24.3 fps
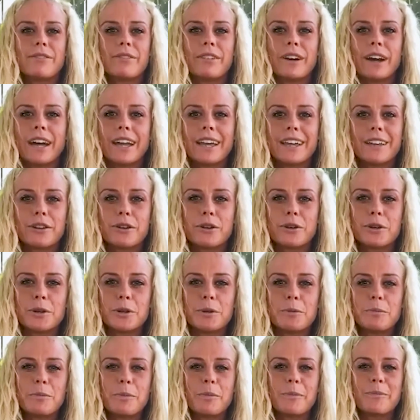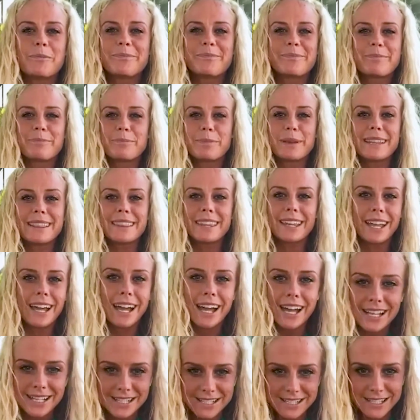I could beat the
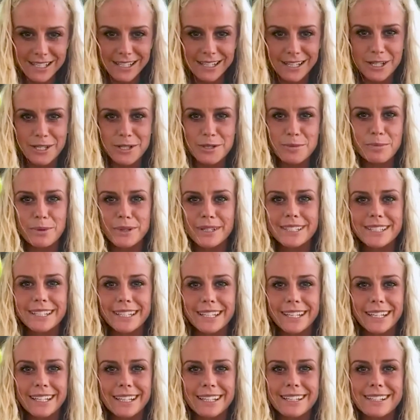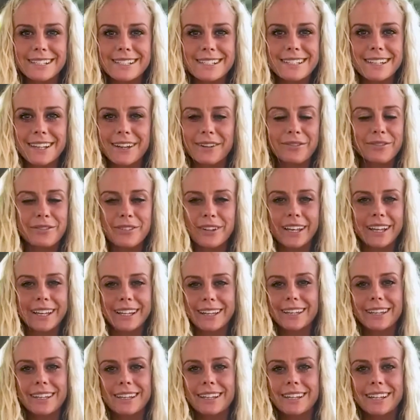guys in a sprinting stuff,
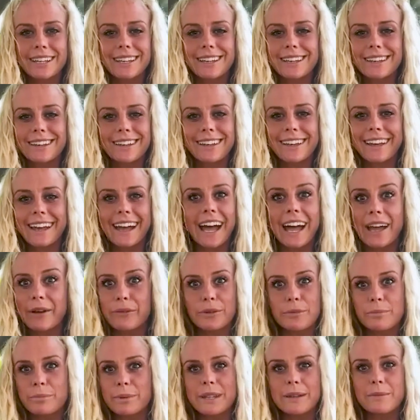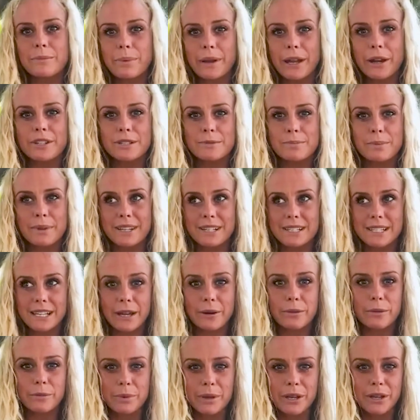like I would be embarrassed because
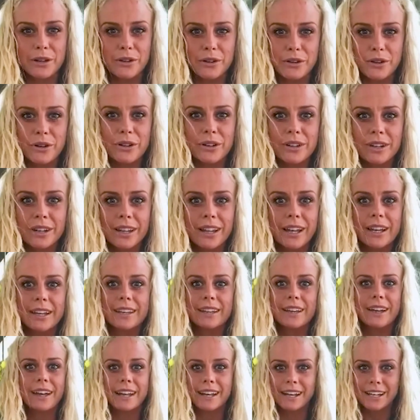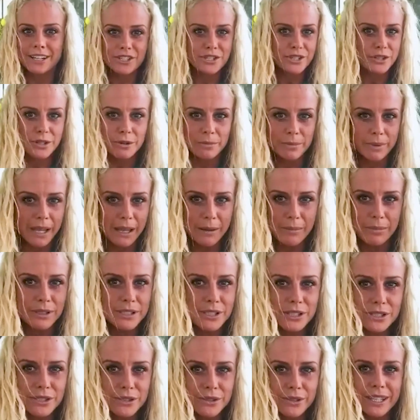I would be a girl, and I shouldn't be able
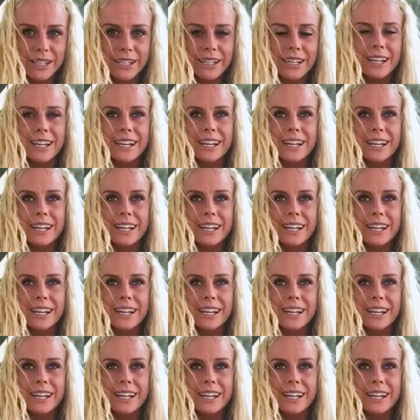to do it.